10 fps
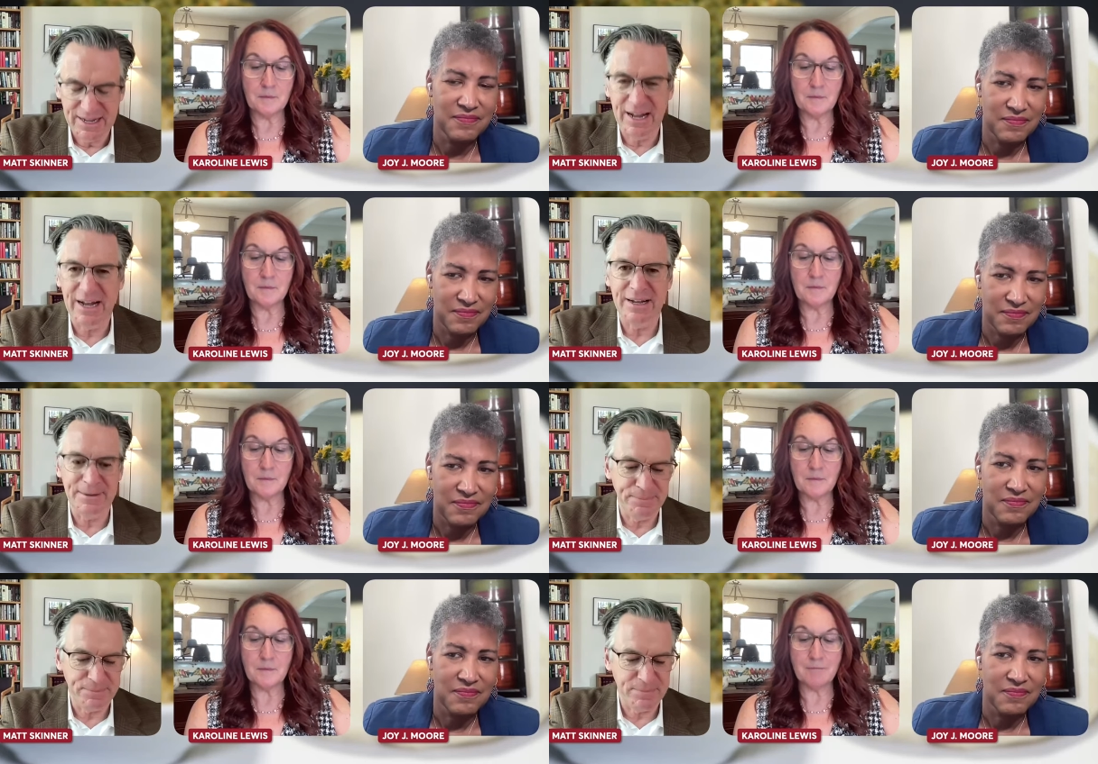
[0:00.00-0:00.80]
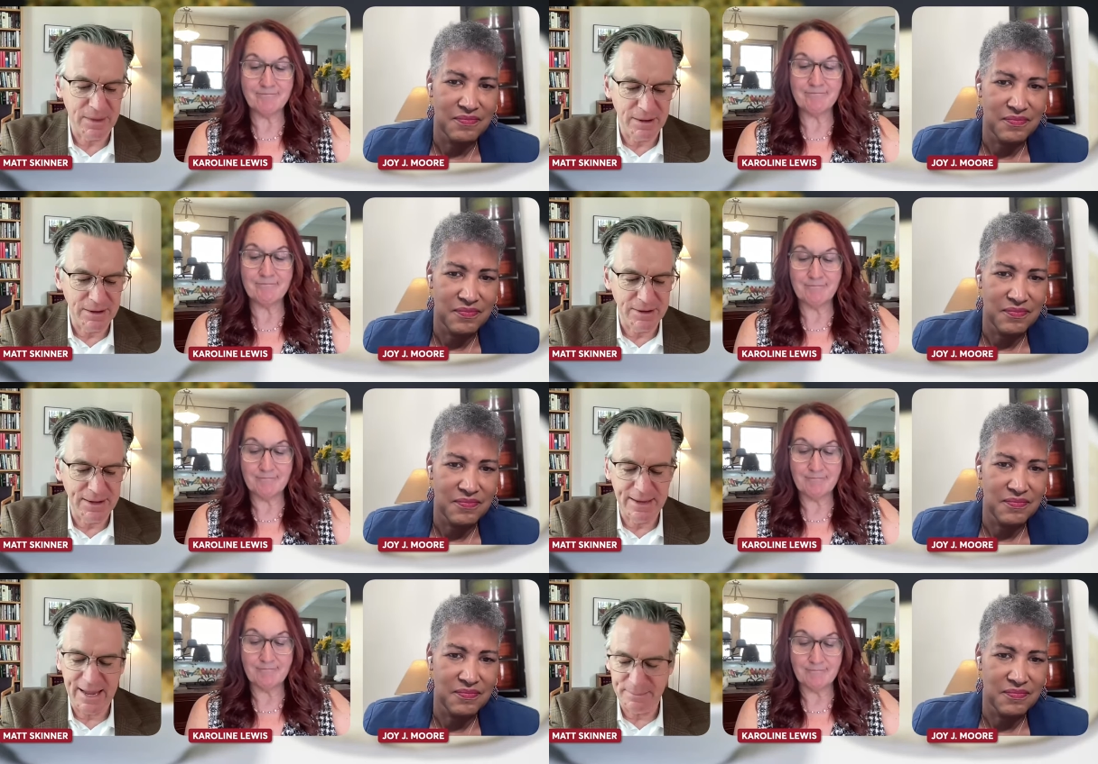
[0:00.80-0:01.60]
Speaker 1: Um,
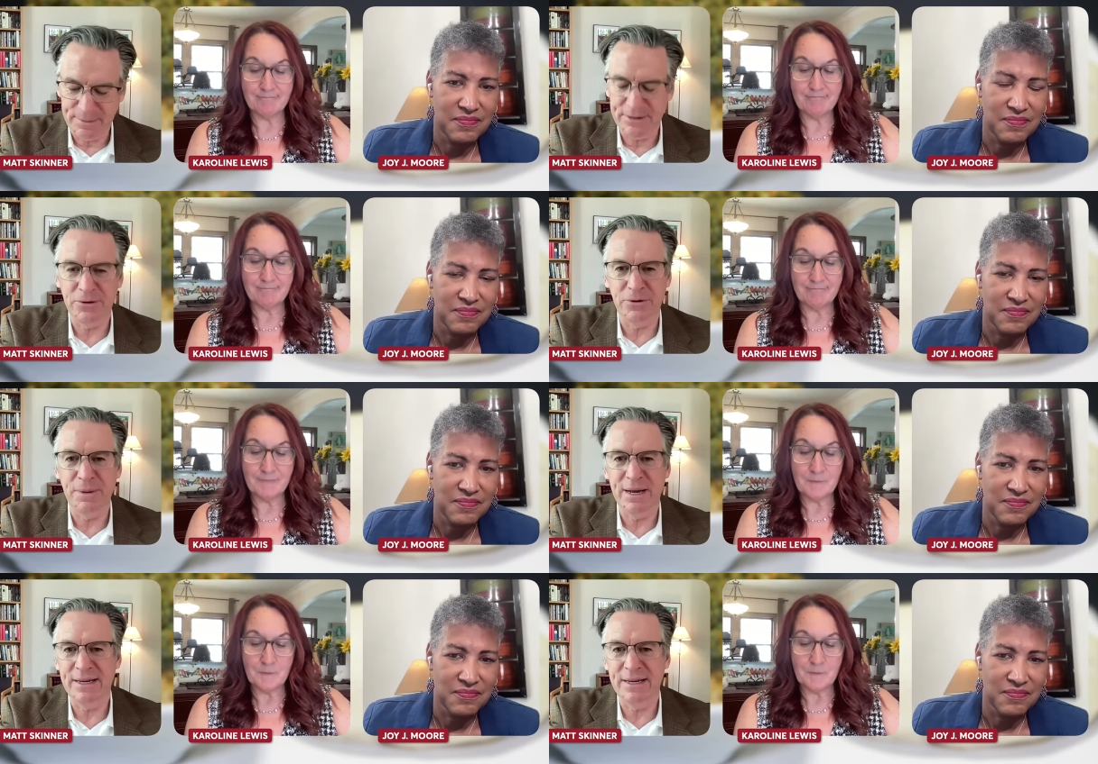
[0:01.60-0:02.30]
can be heard by